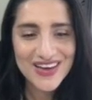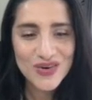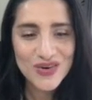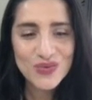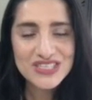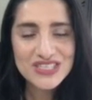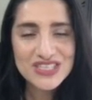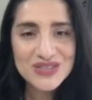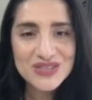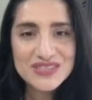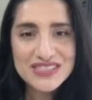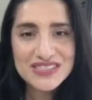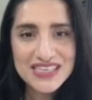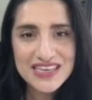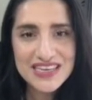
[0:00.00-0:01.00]
What do you
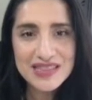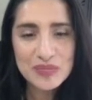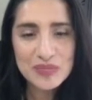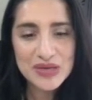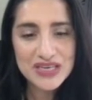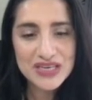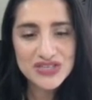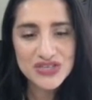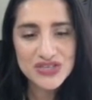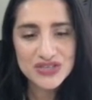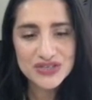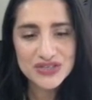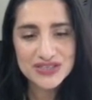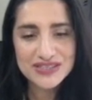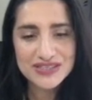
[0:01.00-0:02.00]
see in the
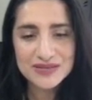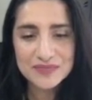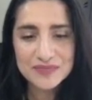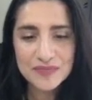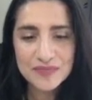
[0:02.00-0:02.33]
pictures?